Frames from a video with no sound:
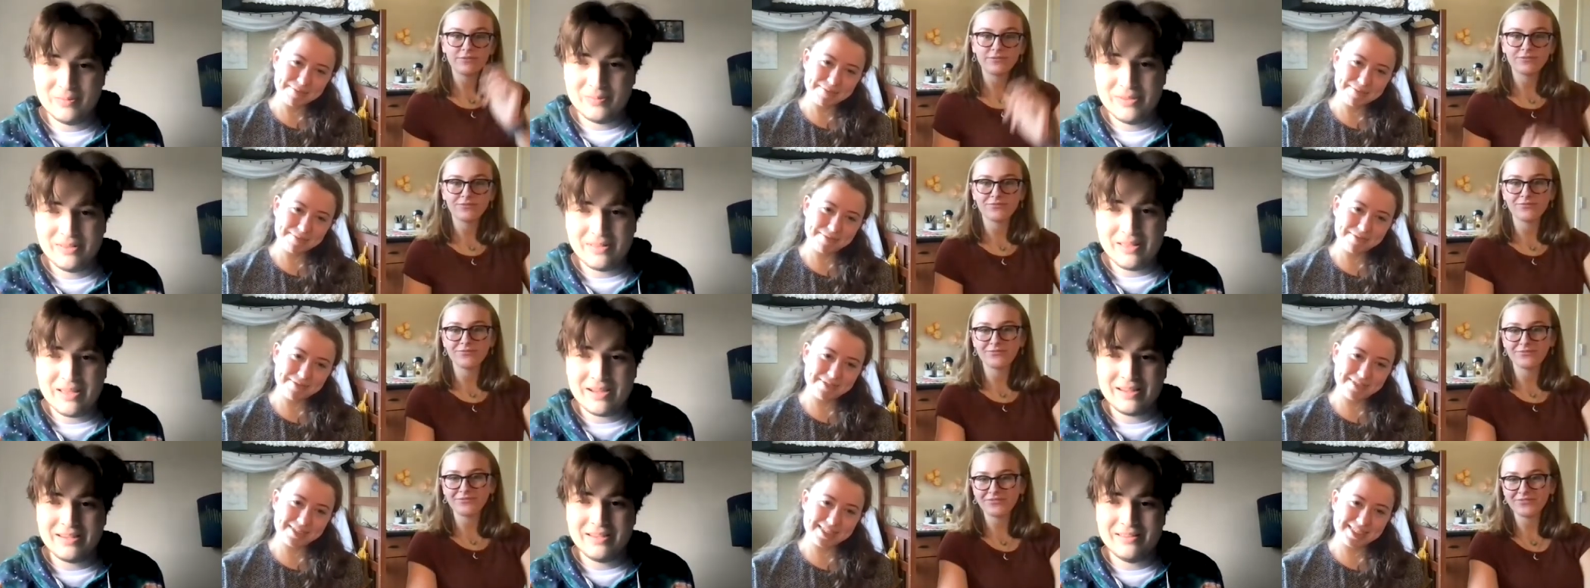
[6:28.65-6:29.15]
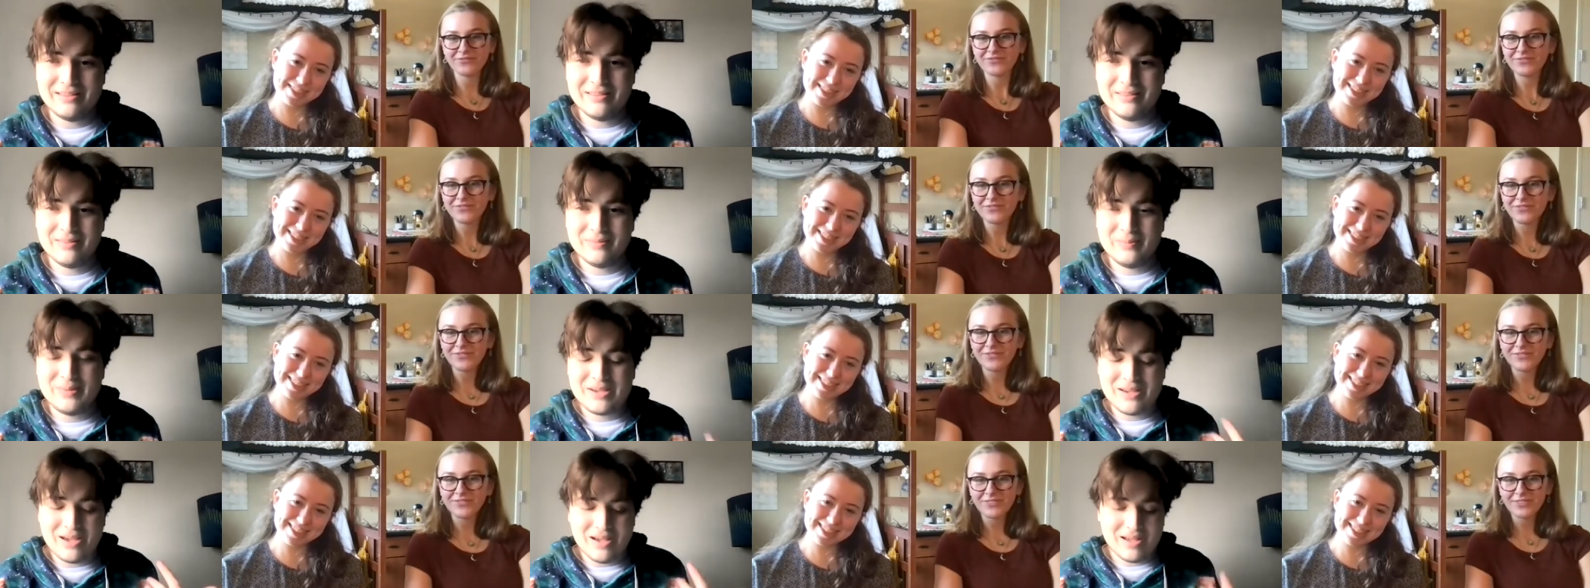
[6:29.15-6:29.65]
Speaker 1: but like
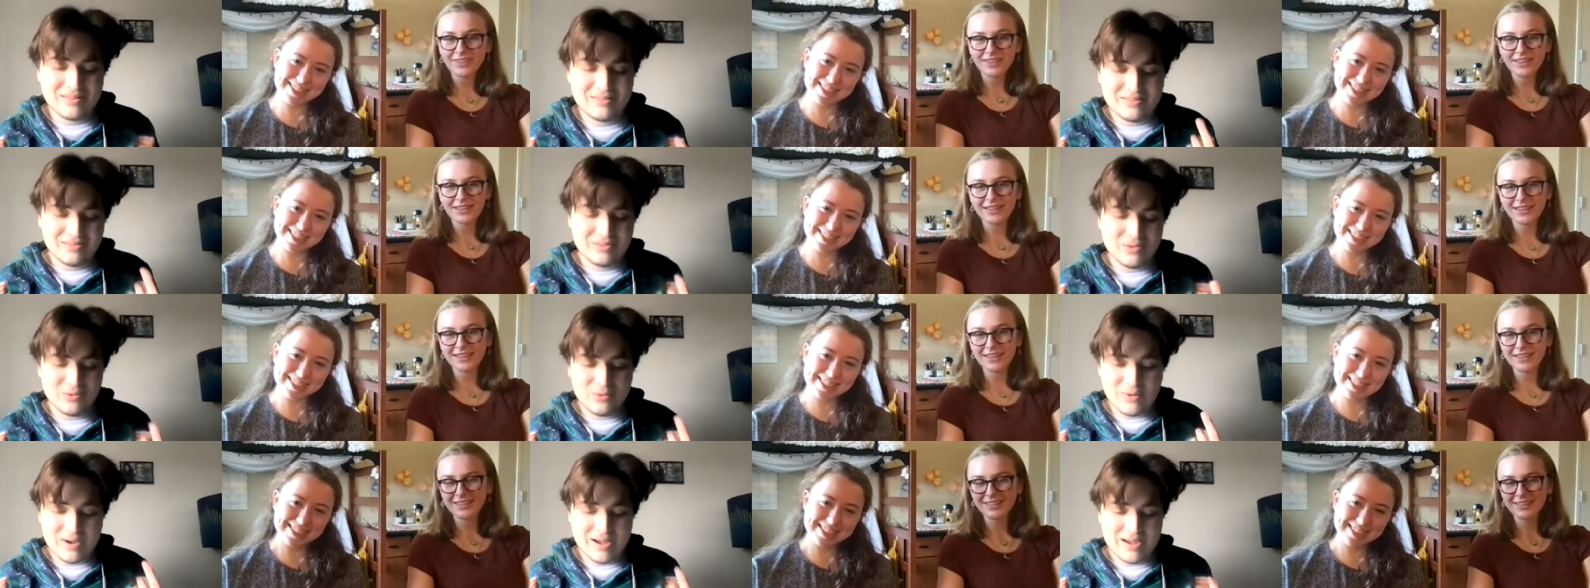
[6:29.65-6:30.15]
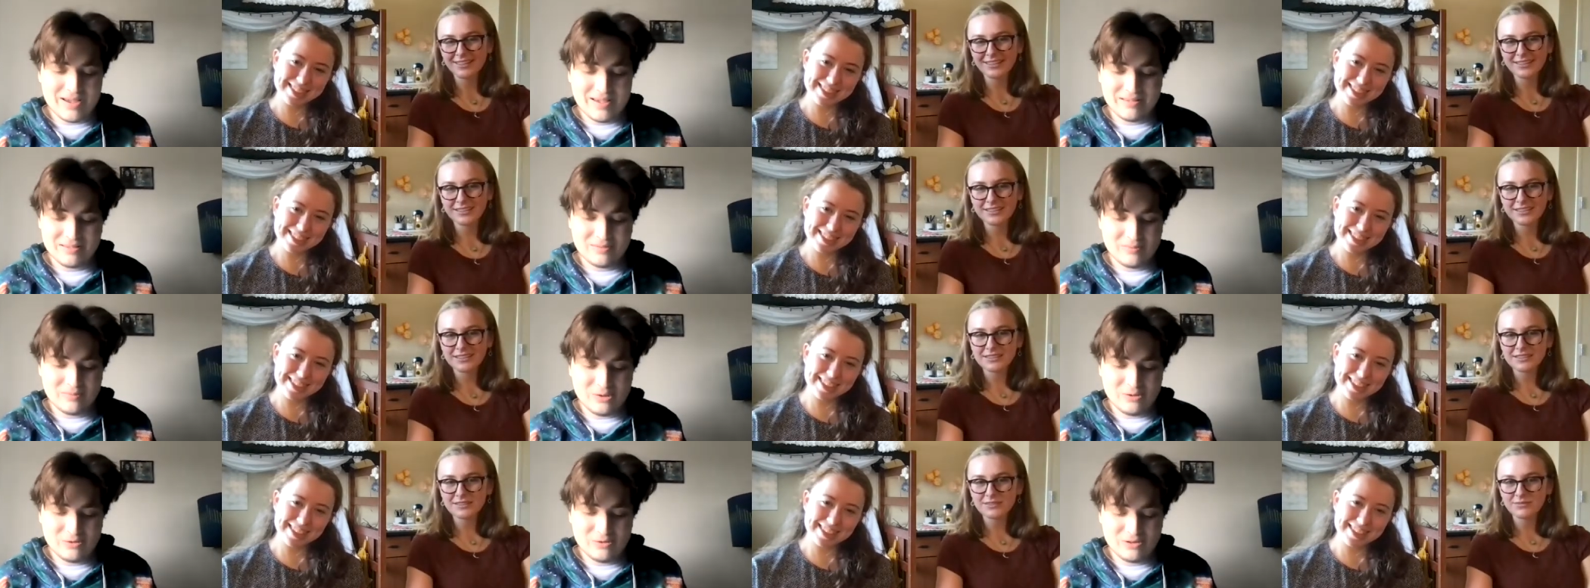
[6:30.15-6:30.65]
because the way
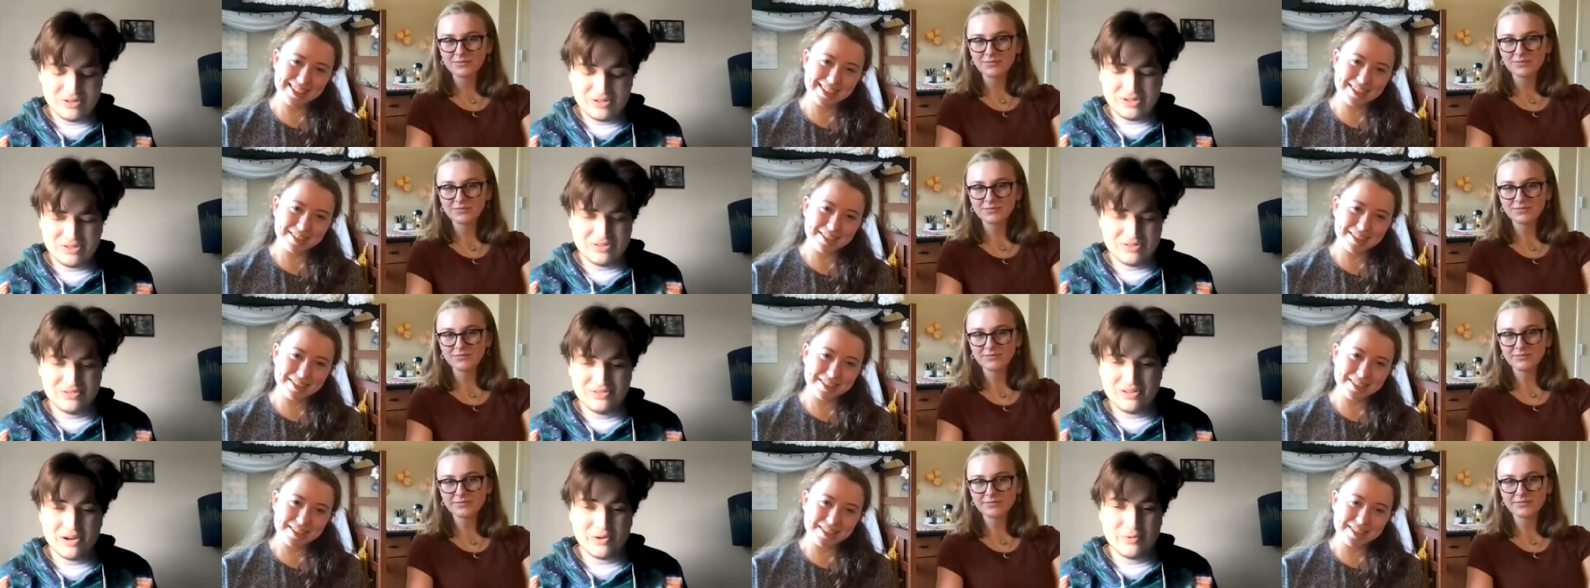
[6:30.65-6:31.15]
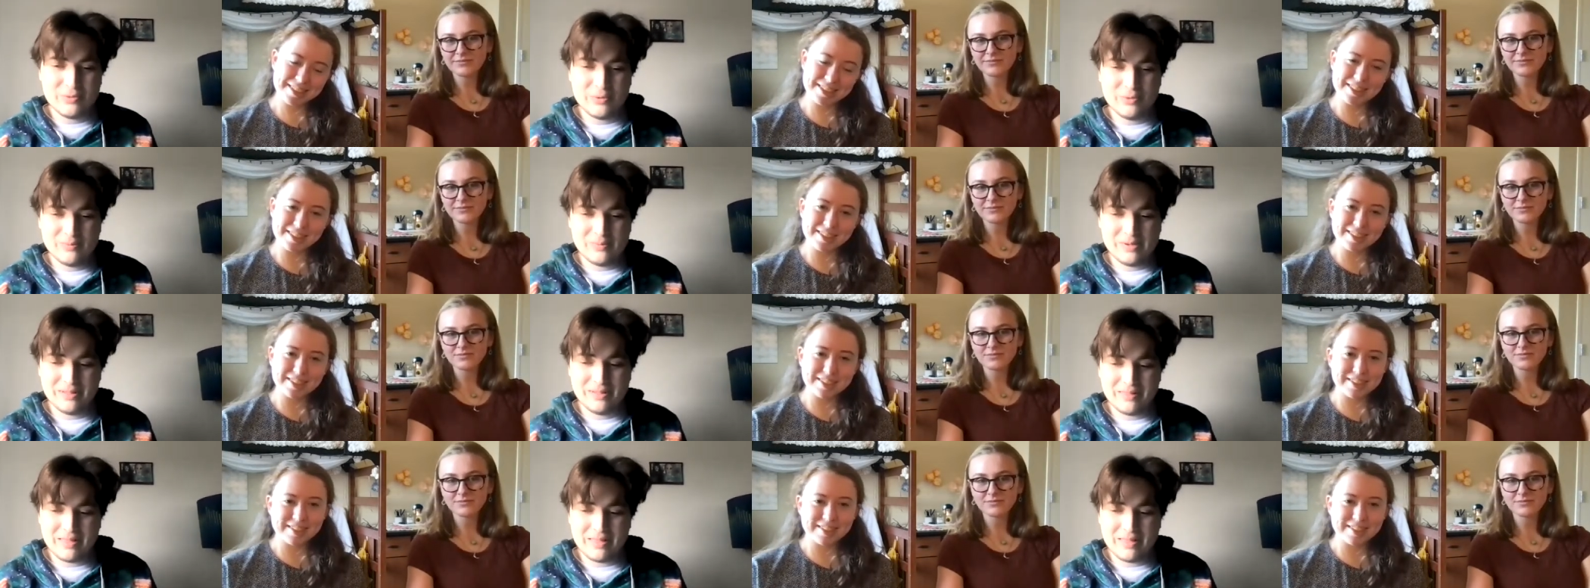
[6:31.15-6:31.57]
his music just stuck with me,